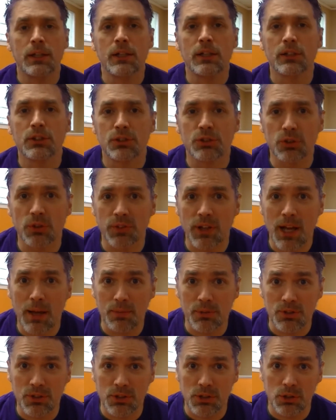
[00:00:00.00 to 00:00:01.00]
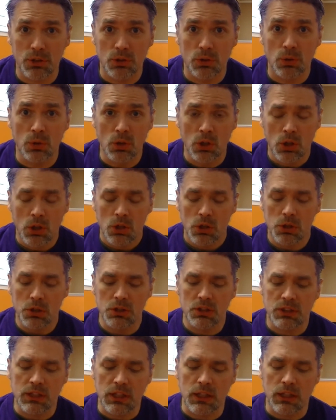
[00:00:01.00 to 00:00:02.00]
So if it happens to you, you can
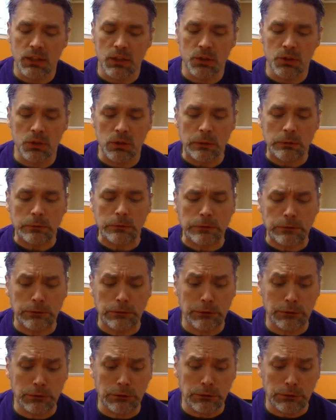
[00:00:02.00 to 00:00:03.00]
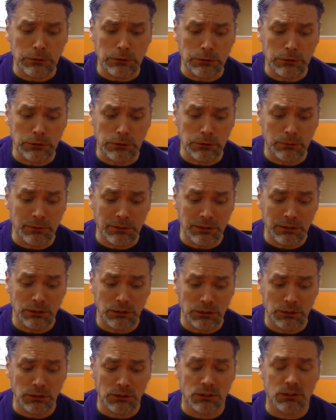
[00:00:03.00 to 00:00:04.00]
stand there and you can go, oh, my
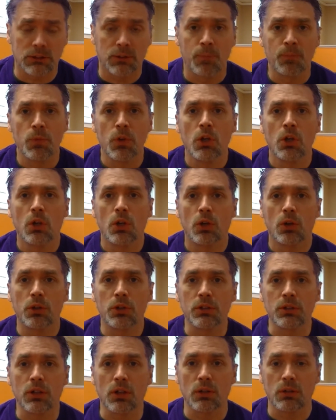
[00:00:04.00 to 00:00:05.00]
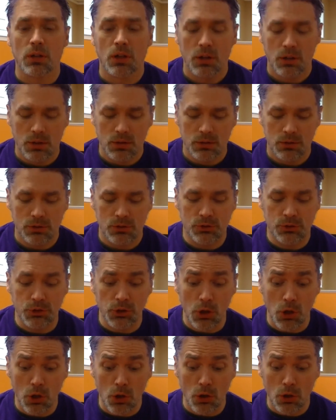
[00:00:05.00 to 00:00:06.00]
yogurt. Or you can go, dude,
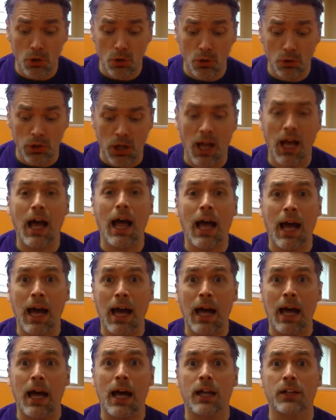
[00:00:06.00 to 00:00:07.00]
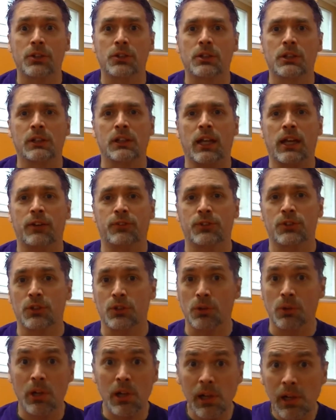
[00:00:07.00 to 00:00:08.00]
ha, ha, and you can laugh
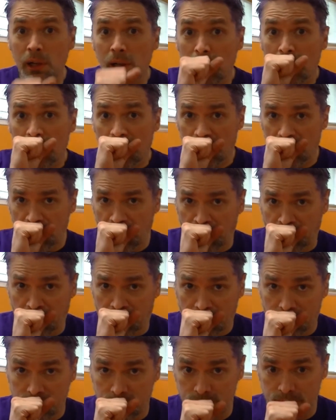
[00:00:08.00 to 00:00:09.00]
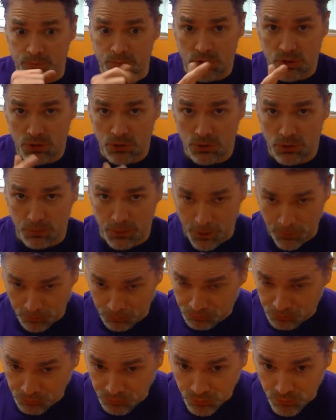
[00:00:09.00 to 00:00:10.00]
too. Excuse me.
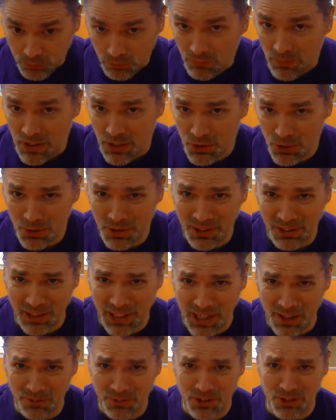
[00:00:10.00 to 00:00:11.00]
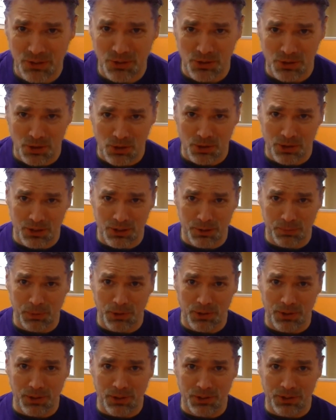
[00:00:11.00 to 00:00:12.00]
You can laugh that your yogurt
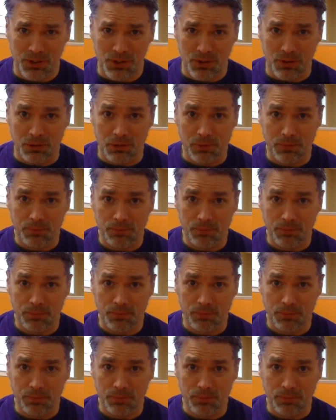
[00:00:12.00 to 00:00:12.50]
exploded on you.